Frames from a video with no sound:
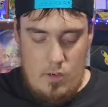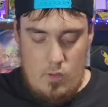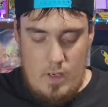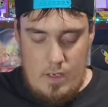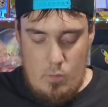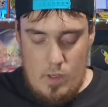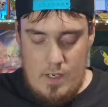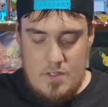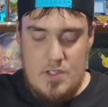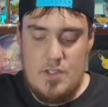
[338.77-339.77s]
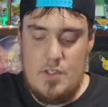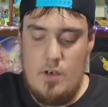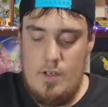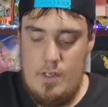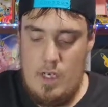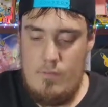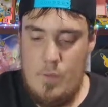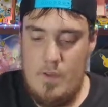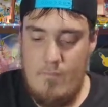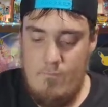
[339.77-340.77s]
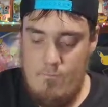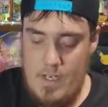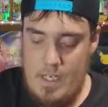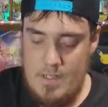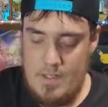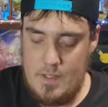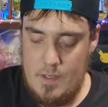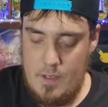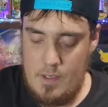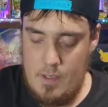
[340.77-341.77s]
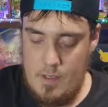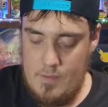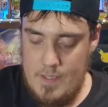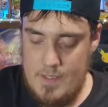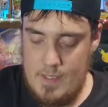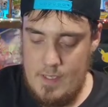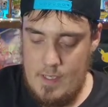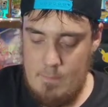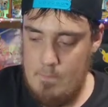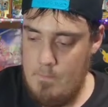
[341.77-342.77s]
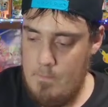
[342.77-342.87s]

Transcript: All right, we're gonna start it off with a V-Star card this time.